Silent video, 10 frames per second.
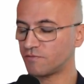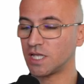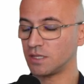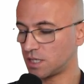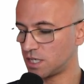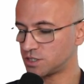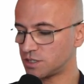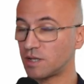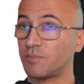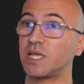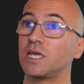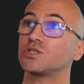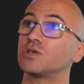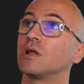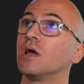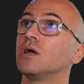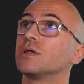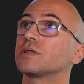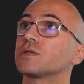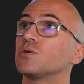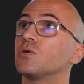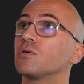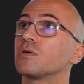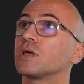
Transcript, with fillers: the intelligent application so